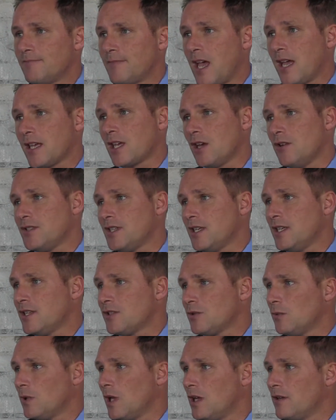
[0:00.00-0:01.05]
That goes in,
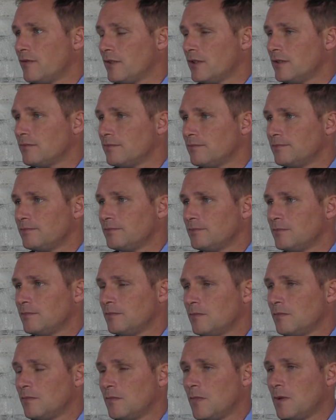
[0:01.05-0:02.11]
it's all over, and
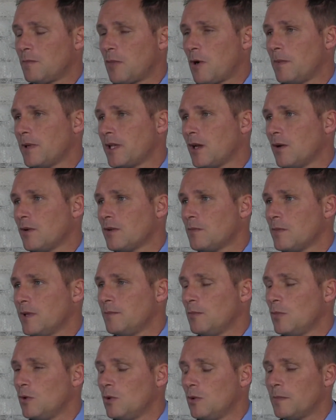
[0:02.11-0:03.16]
they'll probably go on and
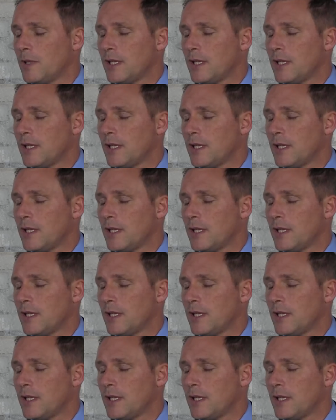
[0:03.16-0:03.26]
win more.